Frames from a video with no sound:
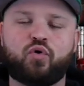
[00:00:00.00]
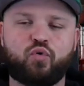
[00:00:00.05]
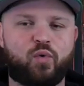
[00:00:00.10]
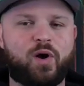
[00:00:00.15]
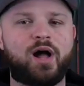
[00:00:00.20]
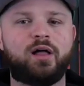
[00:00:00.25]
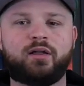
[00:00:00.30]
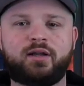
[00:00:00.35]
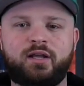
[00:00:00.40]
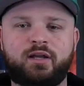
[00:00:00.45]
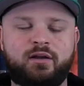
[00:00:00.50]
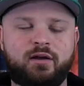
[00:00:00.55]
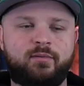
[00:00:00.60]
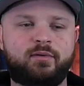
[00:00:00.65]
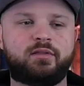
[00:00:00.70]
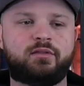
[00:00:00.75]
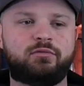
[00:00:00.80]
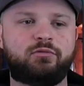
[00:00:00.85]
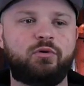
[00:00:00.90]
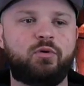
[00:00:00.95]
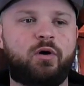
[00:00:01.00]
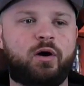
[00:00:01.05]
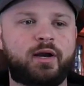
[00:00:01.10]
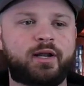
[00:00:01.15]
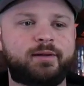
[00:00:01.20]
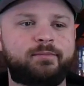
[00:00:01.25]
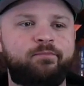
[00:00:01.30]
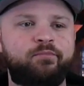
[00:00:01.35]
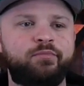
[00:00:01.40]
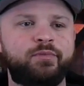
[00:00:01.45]
quality coming through
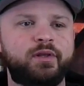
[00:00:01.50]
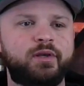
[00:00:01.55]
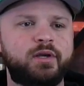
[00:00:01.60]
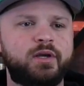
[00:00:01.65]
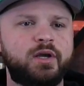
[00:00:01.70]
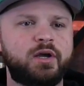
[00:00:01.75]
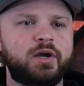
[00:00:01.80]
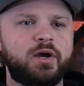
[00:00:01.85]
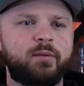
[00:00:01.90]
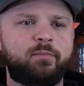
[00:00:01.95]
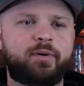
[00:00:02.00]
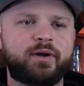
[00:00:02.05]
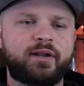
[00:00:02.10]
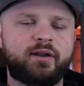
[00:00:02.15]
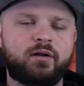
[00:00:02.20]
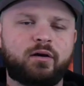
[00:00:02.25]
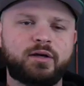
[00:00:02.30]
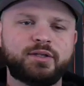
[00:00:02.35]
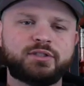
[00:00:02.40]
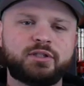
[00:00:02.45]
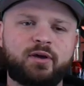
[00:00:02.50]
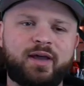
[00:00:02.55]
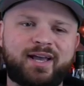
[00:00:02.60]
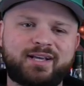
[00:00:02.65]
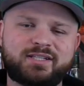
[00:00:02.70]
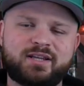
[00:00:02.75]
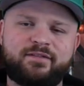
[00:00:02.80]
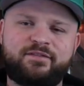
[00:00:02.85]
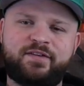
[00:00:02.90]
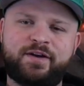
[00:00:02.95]
on it but it also
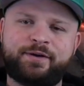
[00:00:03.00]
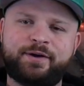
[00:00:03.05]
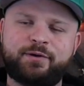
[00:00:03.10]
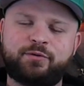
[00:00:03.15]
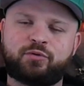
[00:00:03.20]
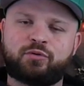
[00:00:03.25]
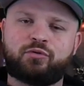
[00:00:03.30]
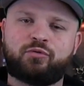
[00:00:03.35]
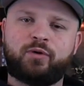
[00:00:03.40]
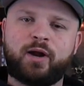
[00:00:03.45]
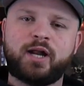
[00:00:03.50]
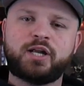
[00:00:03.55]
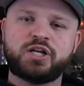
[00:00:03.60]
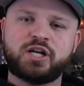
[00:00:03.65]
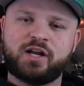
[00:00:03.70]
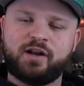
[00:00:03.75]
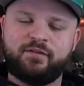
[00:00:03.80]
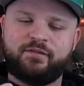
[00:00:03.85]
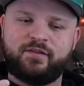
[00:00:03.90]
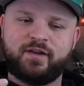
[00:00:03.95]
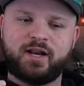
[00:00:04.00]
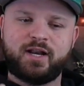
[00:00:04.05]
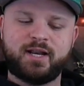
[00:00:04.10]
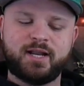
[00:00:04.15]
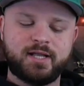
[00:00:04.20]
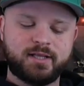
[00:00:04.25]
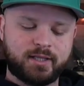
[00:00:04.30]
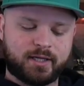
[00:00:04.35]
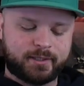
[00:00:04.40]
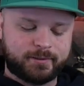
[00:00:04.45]
has a very rich
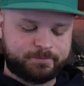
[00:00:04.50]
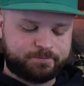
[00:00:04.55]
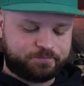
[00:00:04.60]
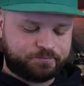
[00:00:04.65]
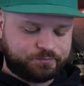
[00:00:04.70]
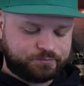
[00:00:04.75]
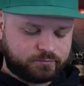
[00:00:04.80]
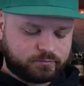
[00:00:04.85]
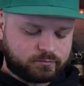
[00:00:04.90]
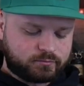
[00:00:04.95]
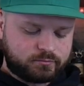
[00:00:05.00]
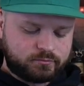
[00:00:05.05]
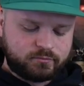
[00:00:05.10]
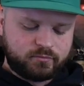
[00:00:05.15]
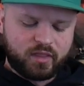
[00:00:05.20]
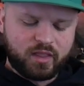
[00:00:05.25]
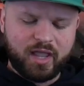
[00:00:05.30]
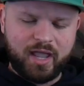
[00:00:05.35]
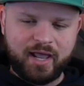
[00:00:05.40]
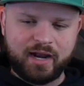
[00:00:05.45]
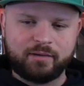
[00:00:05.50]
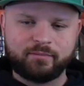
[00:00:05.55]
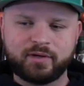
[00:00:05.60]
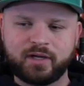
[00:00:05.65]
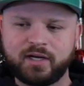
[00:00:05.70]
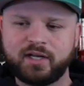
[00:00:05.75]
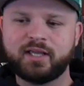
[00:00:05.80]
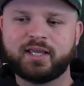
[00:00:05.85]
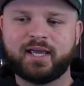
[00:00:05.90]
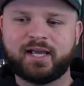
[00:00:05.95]
vanilla and i'm
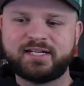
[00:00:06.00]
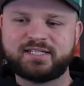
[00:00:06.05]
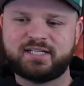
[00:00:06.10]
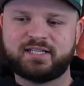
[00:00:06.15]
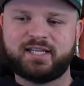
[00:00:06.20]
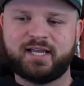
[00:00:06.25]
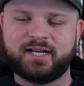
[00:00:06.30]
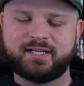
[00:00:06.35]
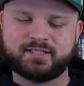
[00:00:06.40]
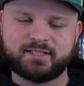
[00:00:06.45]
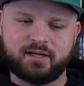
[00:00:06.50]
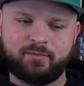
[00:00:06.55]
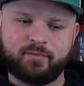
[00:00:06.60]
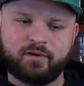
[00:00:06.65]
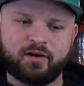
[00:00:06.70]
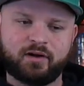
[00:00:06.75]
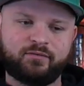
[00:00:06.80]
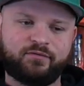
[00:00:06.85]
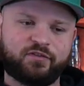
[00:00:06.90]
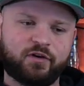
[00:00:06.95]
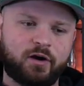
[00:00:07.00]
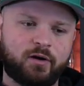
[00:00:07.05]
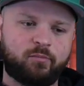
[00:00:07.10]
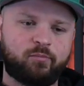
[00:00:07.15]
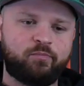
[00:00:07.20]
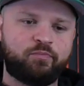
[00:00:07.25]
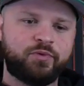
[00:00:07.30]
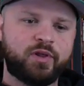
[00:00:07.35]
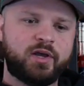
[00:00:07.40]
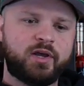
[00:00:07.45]
gonna guess that that is coming
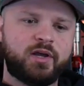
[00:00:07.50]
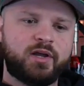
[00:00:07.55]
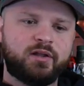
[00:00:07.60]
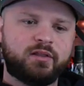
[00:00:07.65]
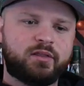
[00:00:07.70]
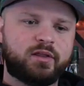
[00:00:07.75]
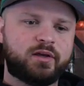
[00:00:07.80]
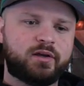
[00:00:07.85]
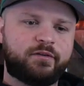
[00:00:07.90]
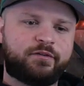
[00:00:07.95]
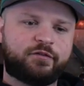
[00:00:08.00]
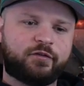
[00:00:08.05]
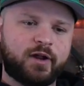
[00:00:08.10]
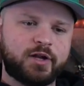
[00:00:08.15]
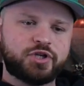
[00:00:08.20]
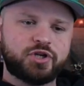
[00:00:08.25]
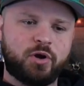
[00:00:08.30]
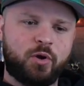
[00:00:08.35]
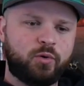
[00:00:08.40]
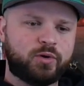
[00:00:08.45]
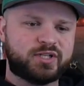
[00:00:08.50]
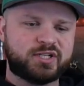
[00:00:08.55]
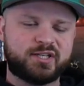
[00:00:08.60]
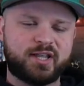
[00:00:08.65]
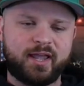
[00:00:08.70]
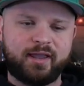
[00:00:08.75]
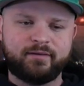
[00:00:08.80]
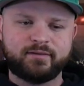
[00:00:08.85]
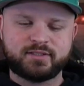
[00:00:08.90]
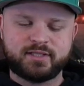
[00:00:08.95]
from the french oak
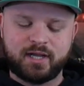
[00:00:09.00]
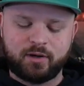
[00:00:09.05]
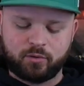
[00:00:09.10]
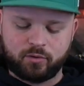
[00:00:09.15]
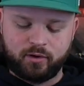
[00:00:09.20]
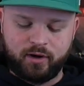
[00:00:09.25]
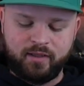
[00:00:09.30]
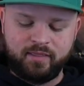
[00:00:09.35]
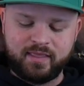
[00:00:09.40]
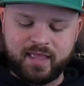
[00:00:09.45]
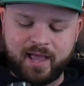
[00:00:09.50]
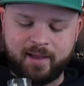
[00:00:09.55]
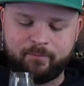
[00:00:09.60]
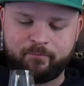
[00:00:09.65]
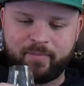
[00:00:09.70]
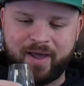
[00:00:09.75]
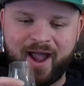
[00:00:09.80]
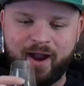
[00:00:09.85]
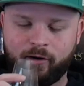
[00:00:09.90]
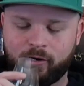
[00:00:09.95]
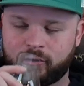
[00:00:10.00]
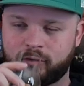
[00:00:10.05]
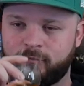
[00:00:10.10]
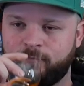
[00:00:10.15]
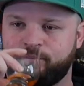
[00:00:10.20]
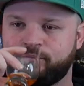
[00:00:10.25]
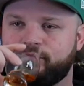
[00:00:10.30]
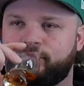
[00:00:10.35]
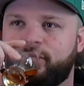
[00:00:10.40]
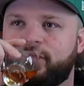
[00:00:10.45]
staves that were in that barrel